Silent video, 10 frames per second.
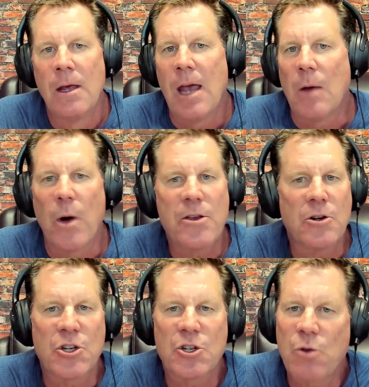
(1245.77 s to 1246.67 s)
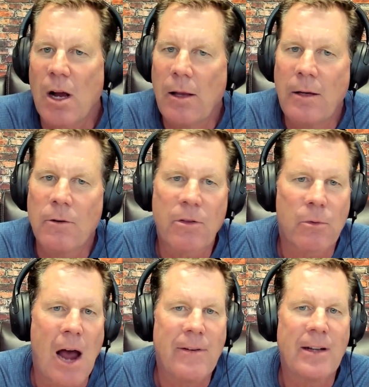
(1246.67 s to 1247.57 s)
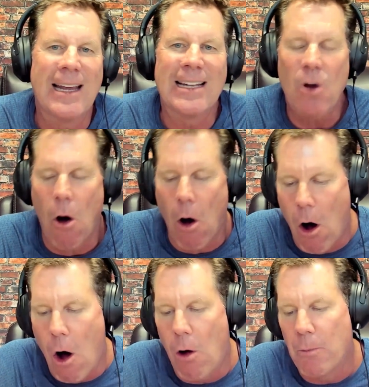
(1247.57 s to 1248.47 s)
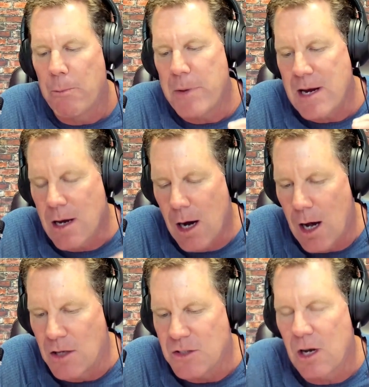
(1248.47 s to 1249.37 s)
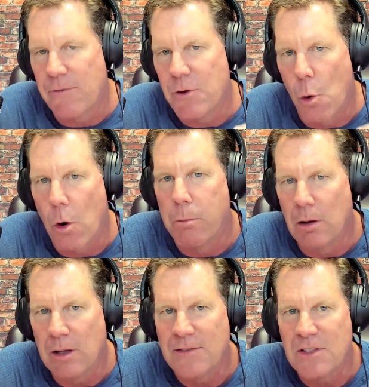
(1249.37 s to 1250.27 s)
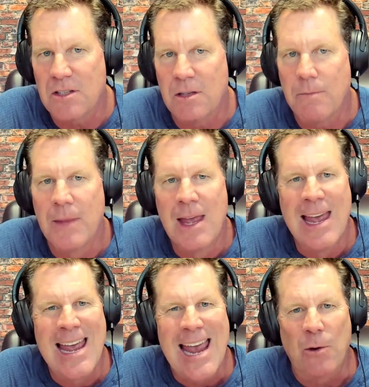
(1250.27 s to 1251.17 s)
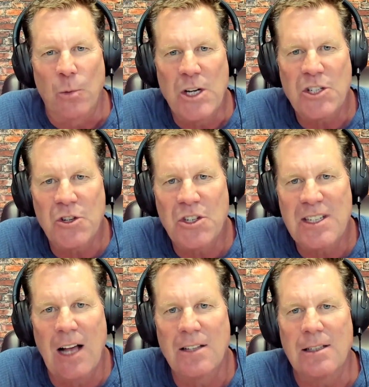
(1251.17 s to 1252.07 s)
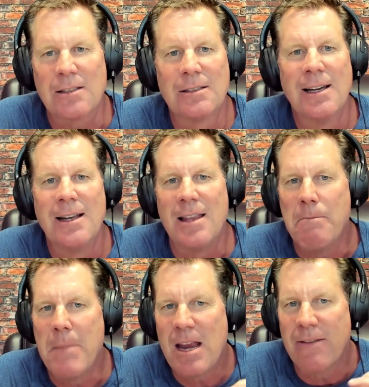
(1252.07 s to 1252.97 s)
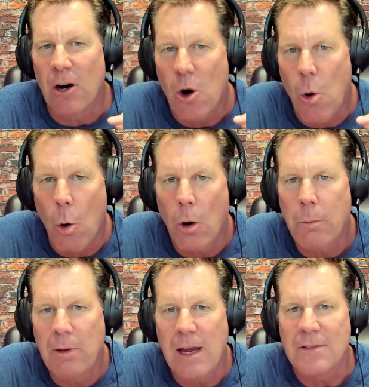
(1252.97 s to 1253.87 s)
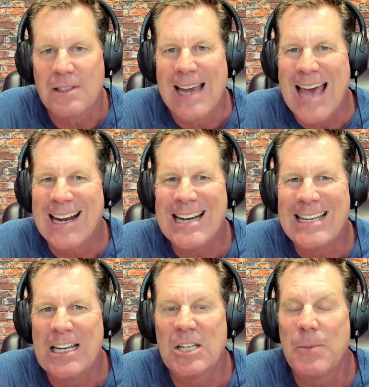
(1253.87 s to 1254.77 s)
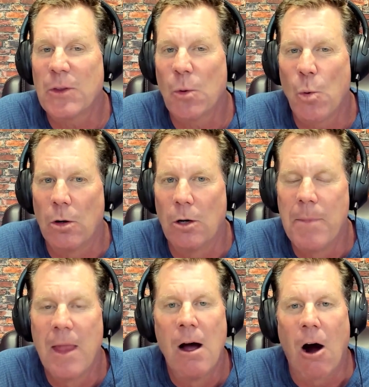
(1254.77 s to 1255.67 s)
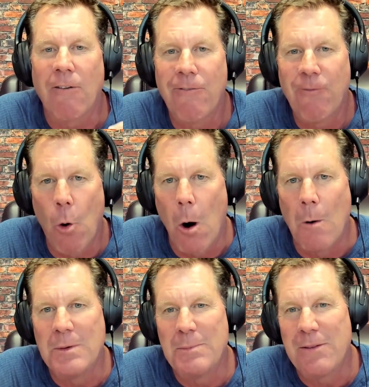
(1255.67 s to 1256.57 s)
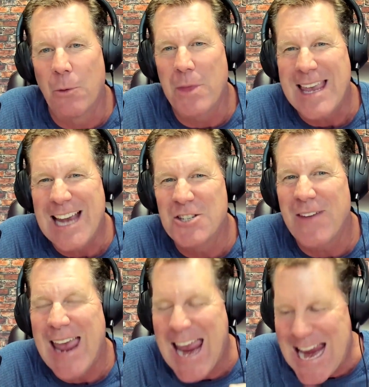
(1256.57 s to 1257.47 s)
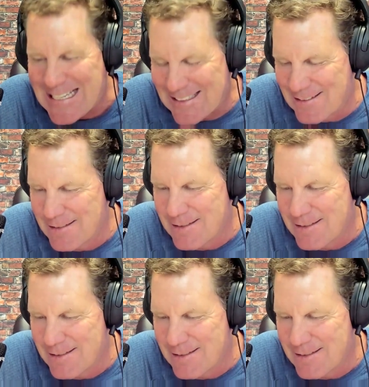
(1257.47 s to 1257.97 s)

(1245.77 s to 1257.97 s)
And whether you're struggling or thriving, it's all because of your belief system. And research tells us that many of our core beliefs and ideas about the world are formed before the age of eight.